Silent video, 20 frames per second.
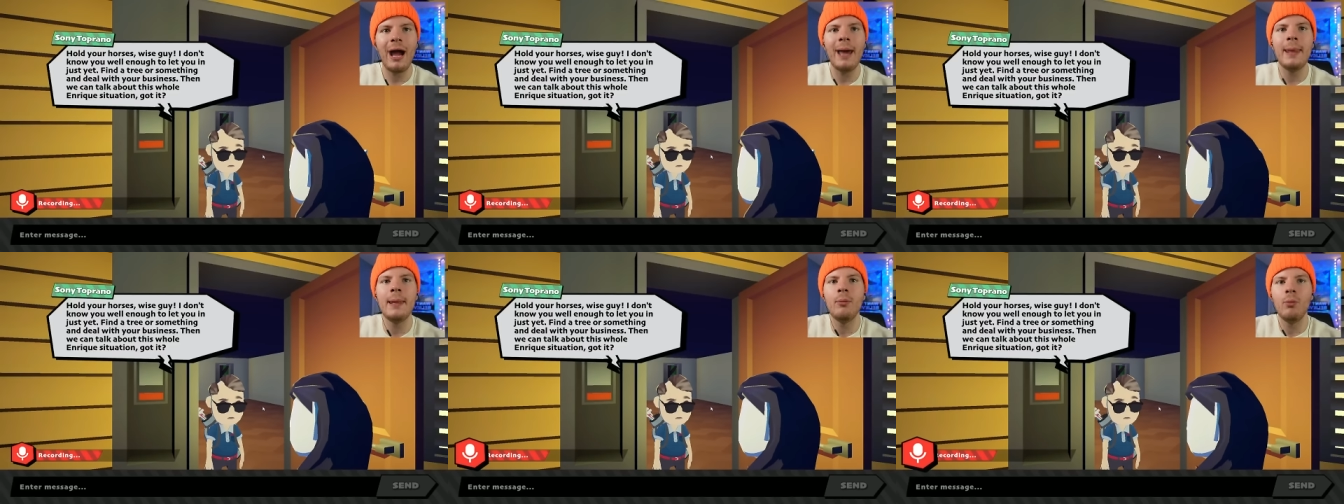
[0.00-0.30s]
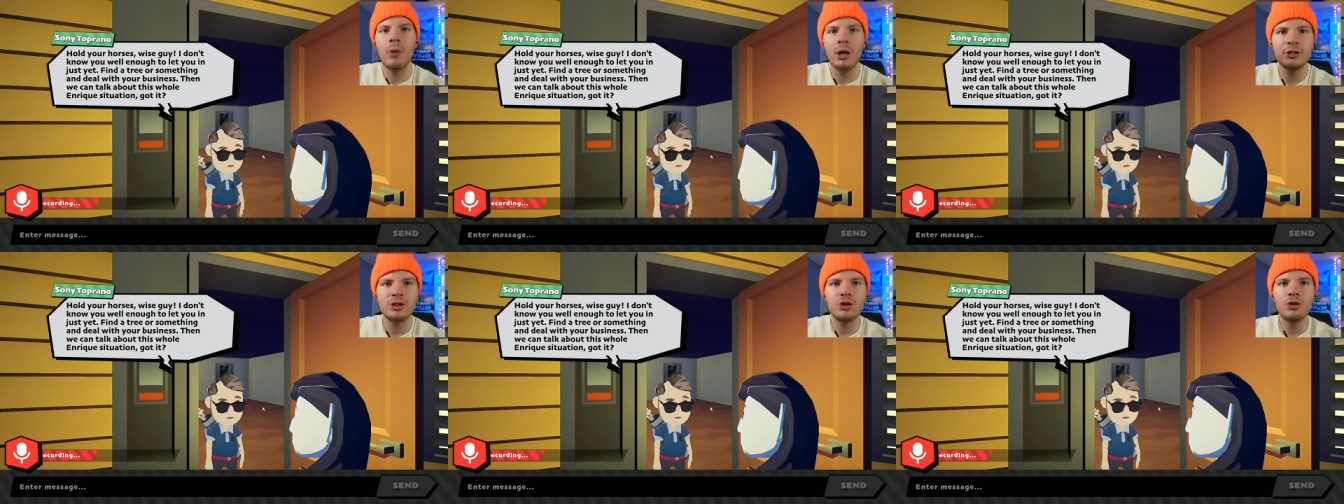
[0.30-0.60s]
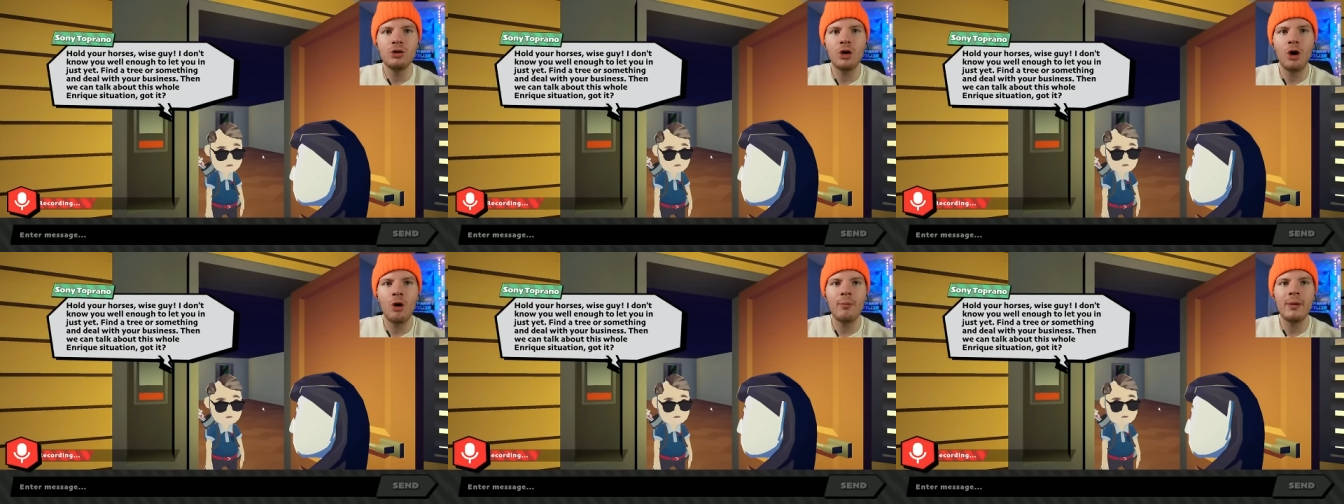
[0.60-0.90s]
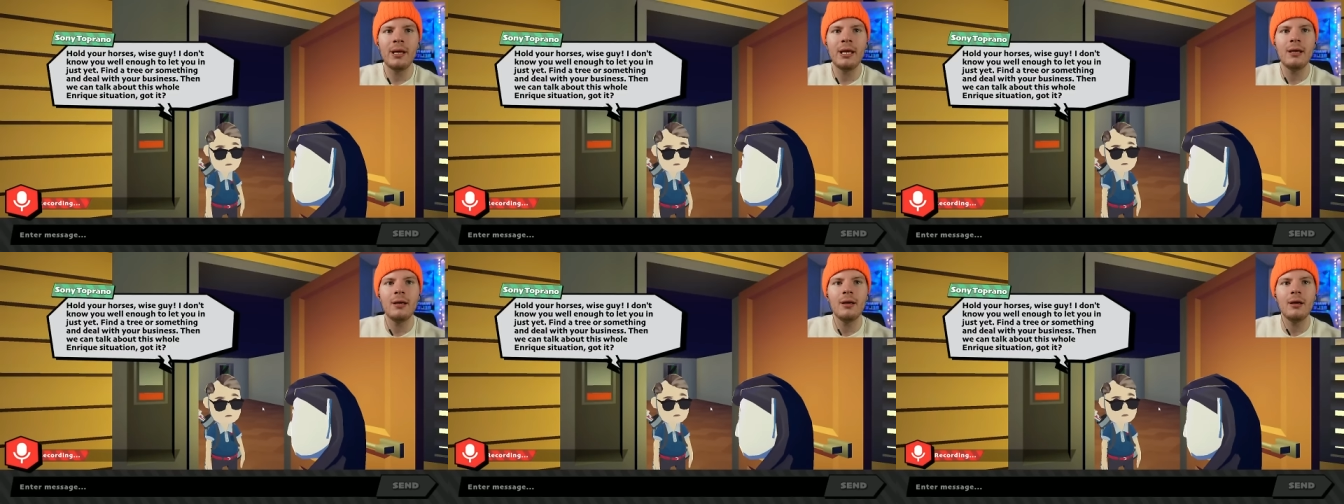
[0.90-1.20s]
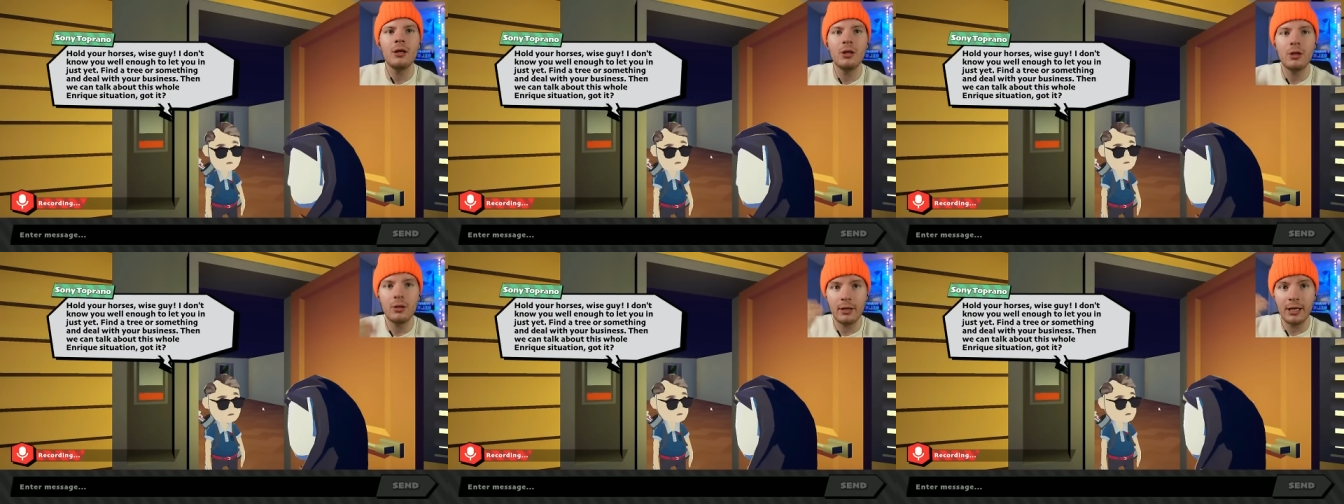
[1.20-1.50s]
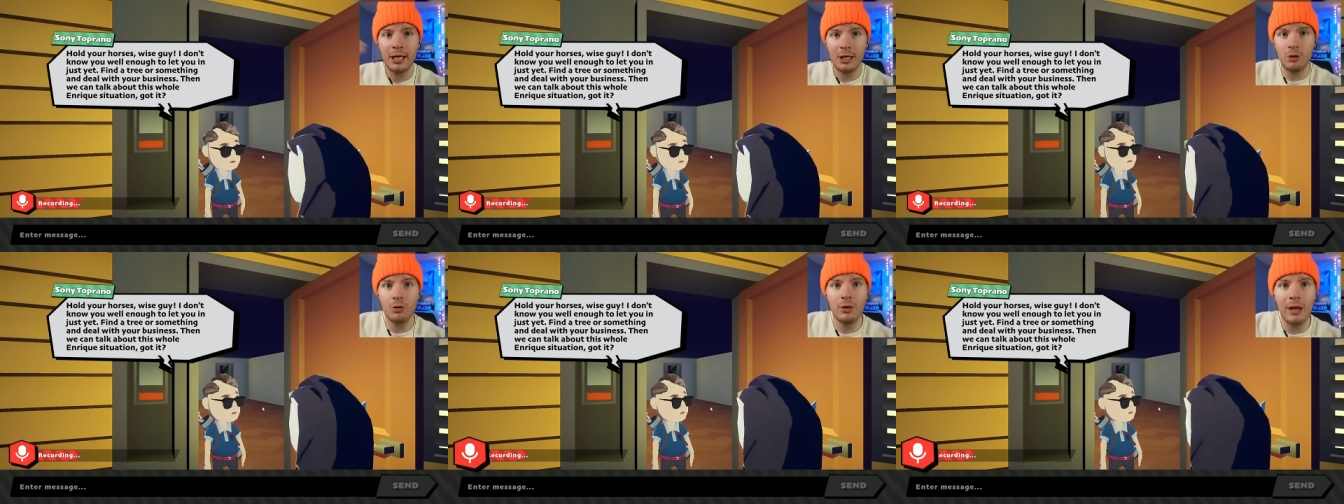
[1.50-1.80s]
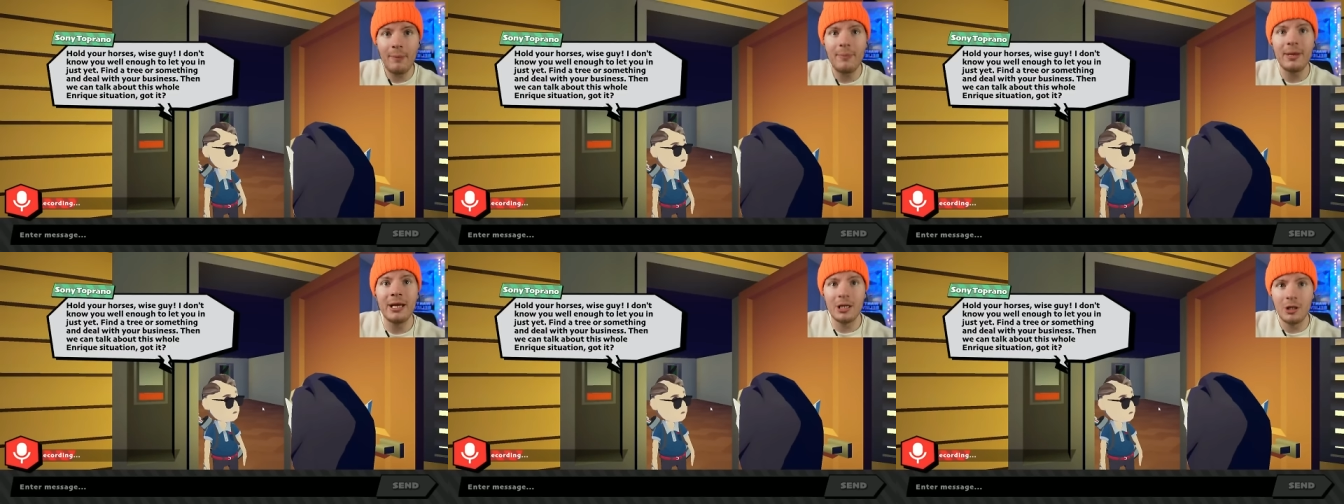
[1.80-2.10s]
and then once you know me, can you
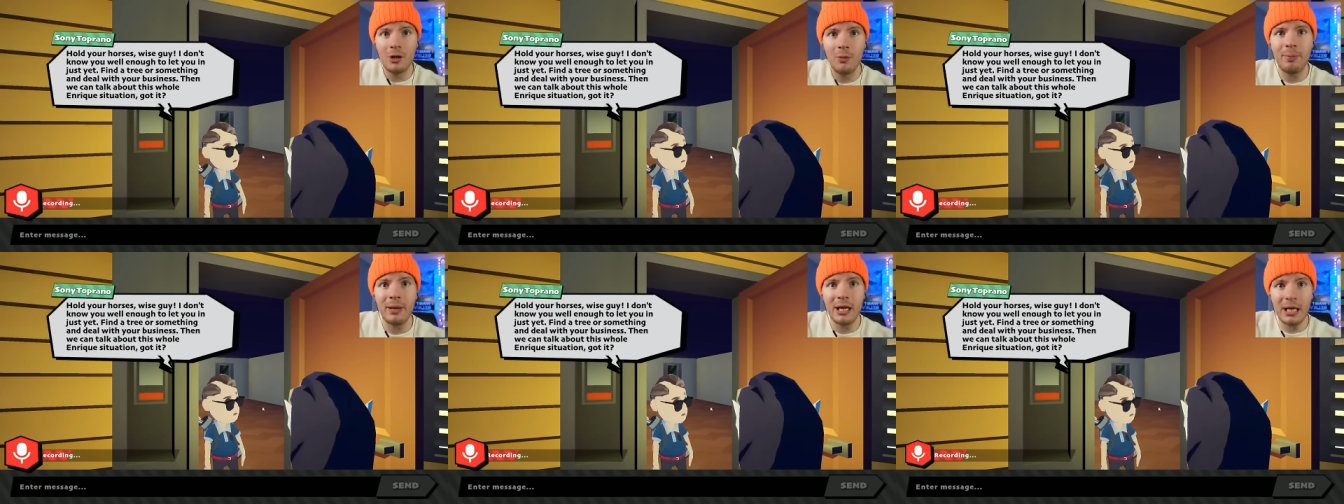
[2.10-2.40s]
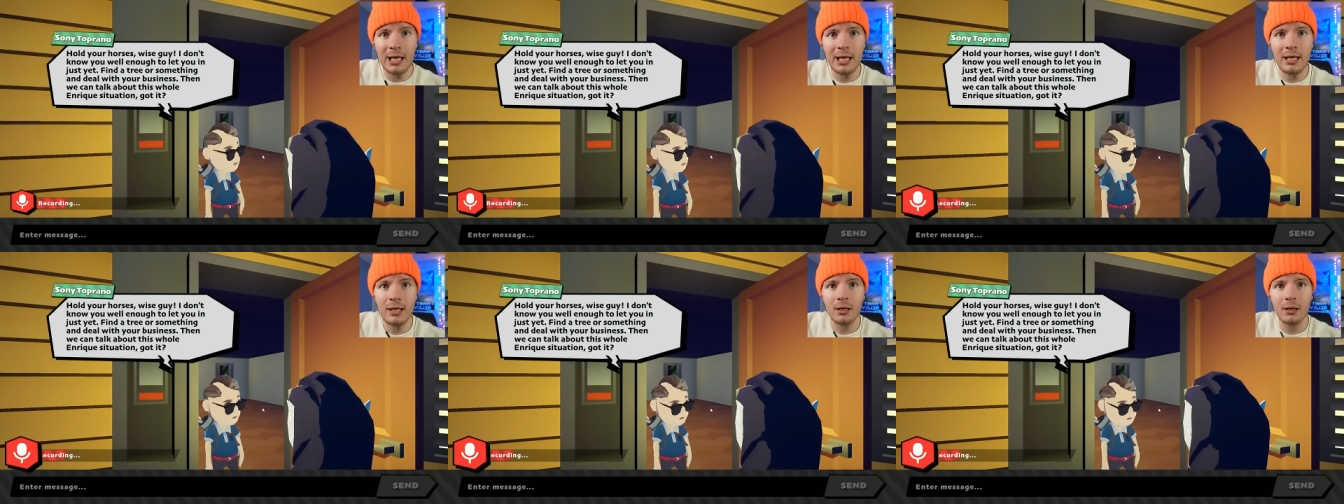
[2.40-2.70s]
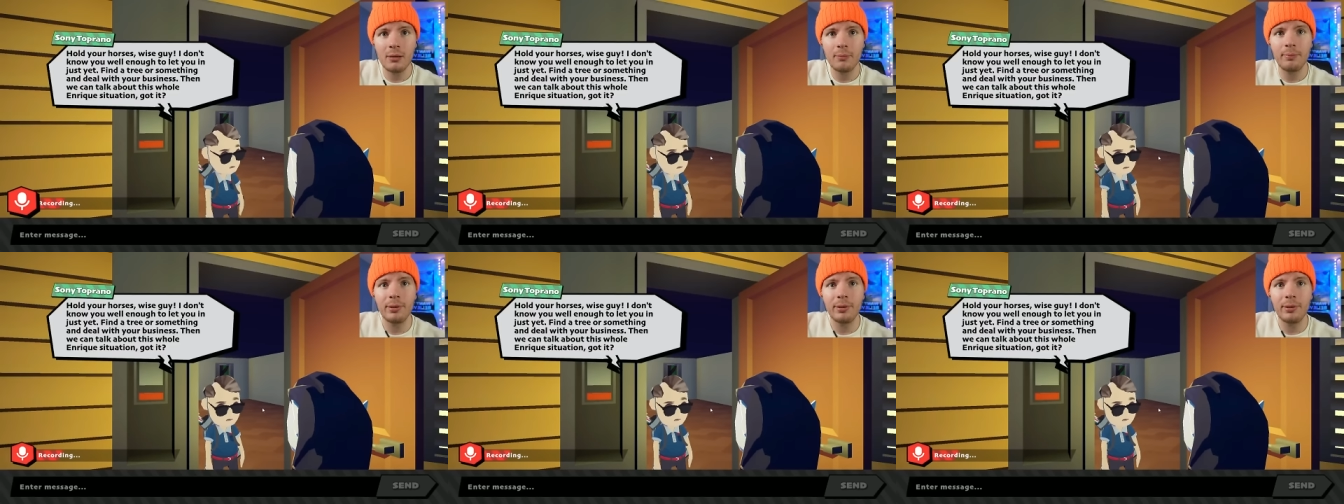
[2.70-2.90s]
let me in to pee?